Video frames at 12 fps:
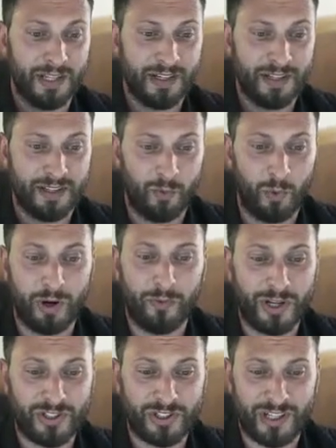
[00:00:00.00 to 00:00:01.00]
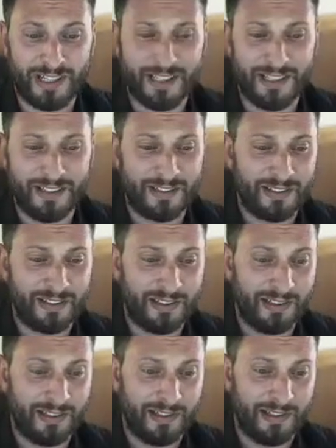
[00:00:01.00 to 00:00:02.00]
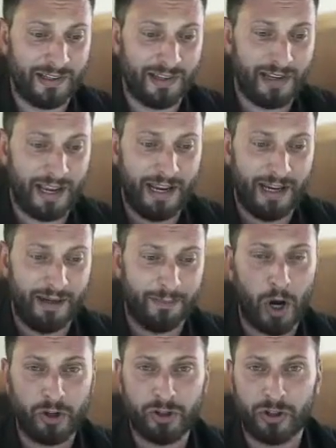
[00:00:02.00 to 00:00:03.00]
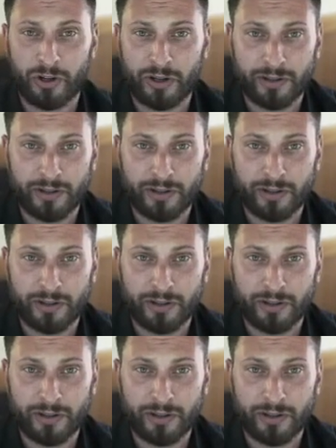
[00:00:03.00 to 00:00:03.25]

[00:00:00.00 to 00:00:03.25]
One of which is a modular.